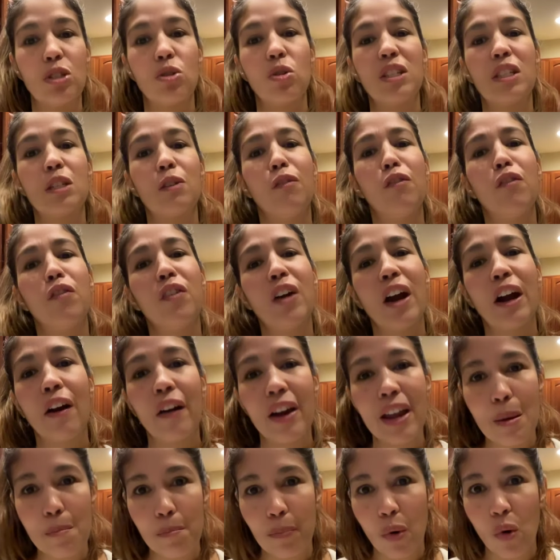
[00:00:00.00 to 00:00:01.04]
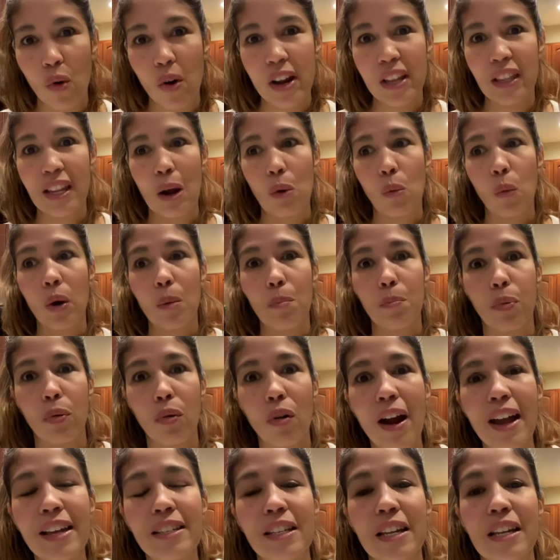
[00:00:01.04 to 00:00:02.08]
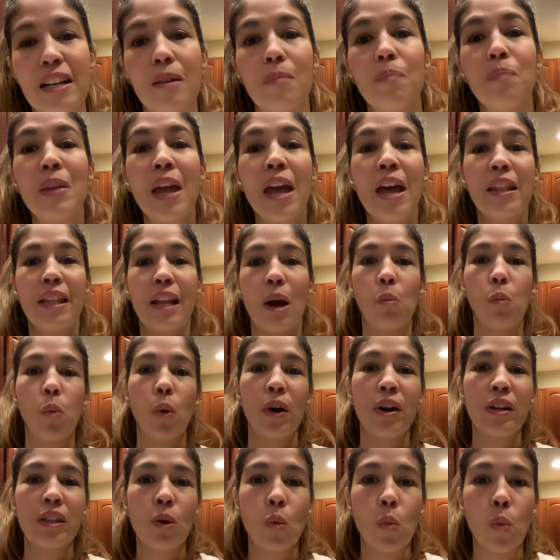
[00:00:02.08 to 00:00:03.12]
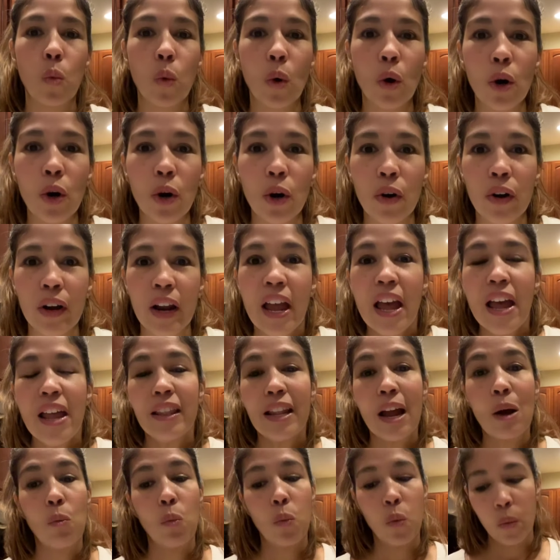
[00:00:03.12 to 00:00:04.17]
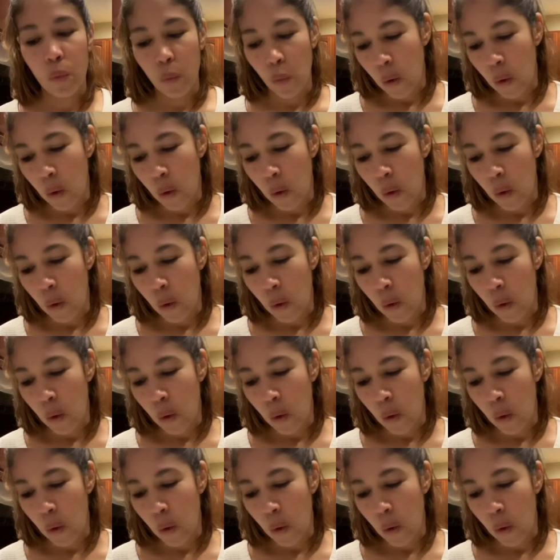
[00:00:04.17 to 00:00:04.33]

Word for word: So it's very important that we're present, that we're in the Word, that